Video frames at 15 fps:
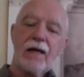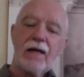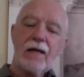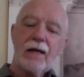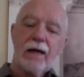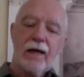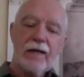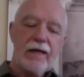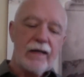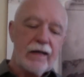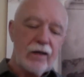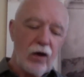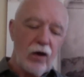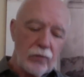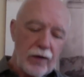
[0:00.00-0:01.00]
And he had
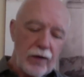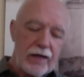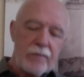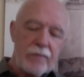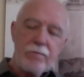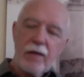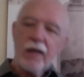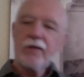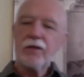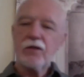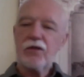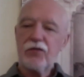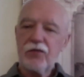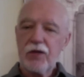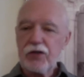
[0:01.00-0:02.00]
already made the
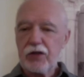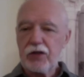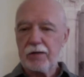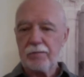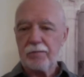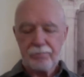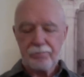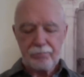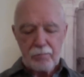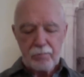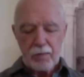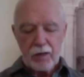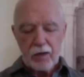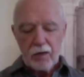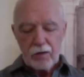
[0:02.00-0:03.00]
decision
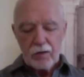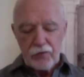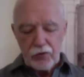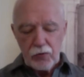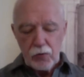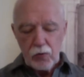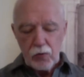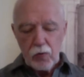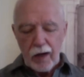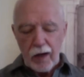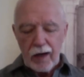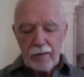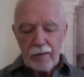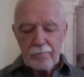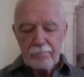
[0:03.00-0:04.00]

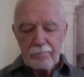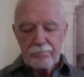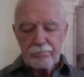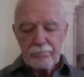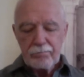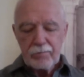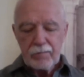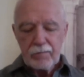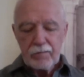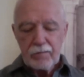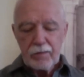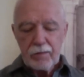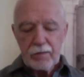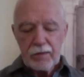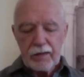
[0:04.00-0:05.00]
to
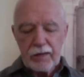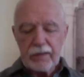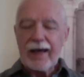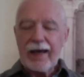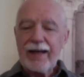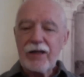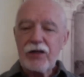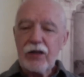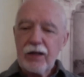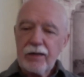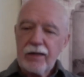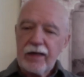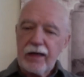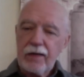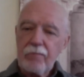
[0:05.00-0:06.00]
engage in
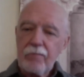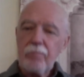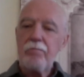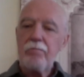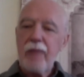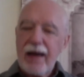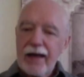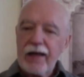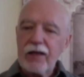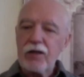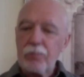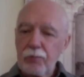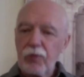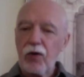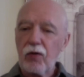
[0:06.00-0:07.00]
the MAID
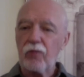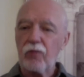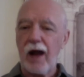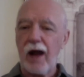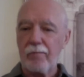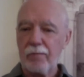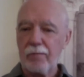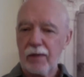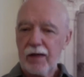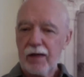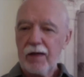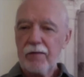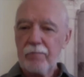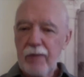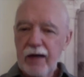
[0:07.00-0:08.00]
program,
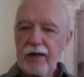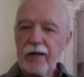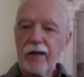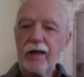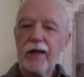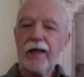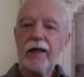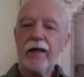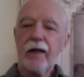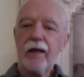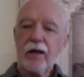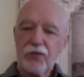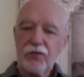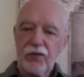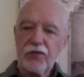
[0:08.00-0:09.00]
medically
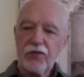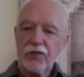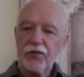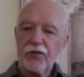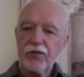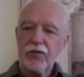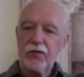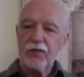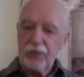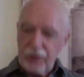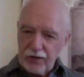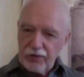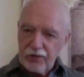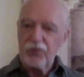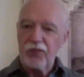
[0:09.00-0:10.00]
assistance
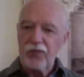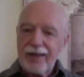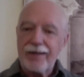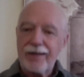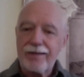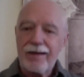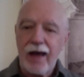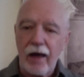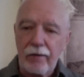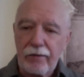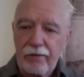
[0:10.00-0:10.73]
in death.